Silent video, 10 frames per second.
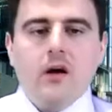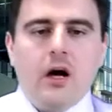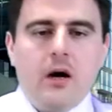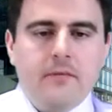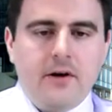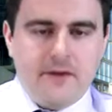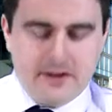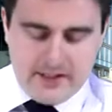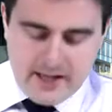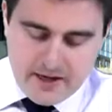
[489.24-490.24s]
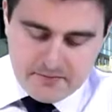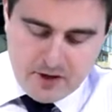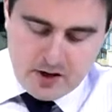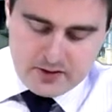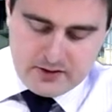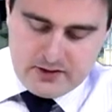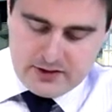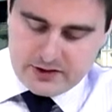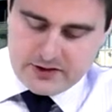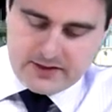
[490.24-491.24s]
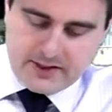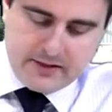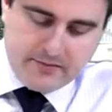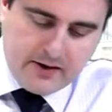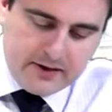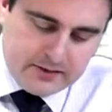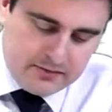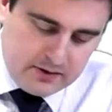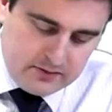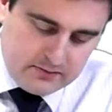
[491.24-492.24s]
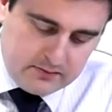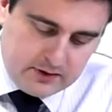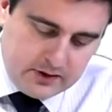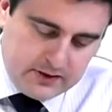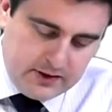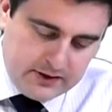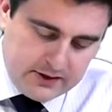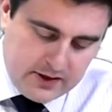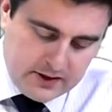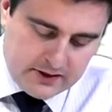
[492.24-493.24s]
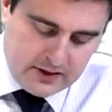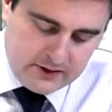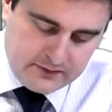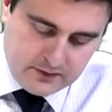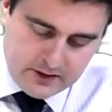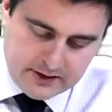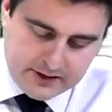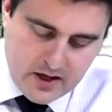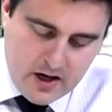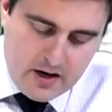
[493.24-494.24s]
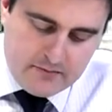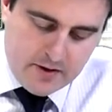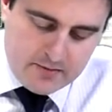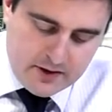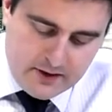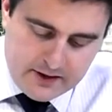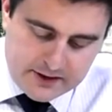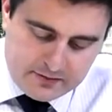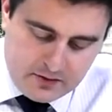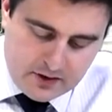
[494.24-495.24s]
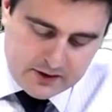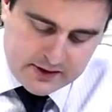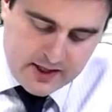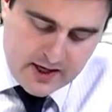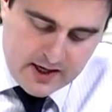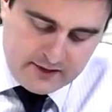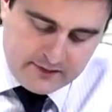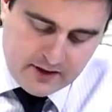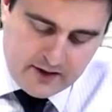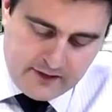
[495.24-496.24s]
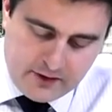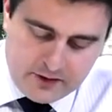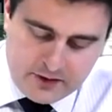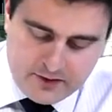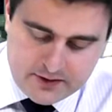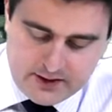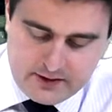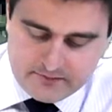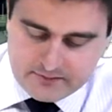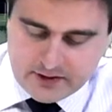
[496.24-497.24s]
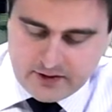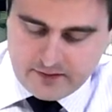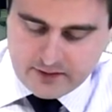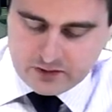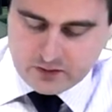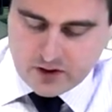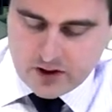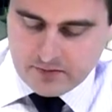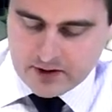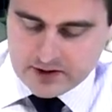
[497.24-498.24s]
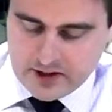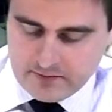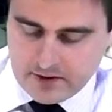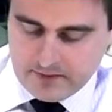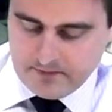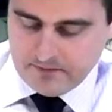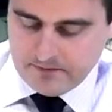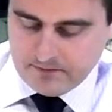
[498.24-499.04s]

Um, if it's in end mode, let's just think about this one. Just insert a slide for this. Remember that this was a five-year annuity. So if I draw out my timeline,